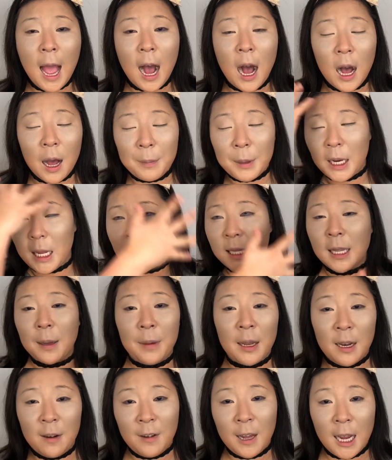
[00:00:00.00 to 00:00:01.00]
and I
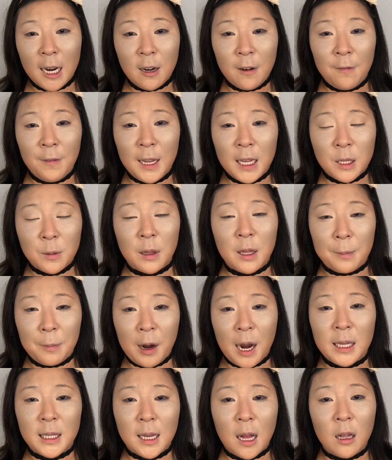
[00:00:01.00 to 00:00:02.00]
set my entire face with a
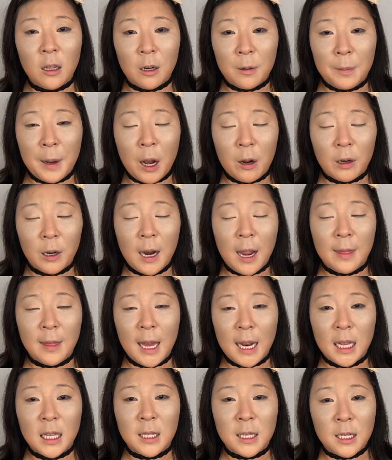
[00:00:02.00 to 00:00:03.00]
pressed colored powder, and
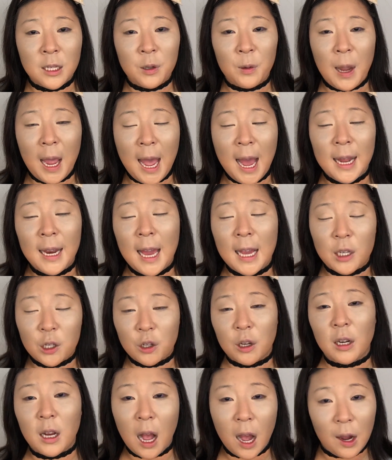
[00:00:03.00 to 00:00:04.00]
that is to add
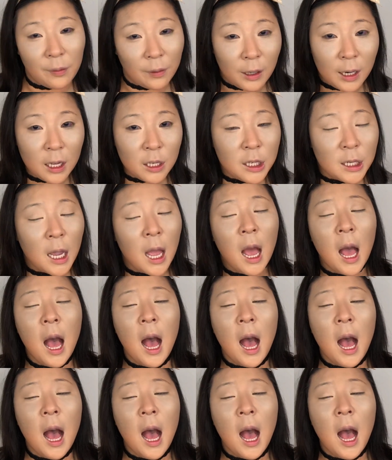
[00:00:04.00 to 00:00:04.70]
extra coverage,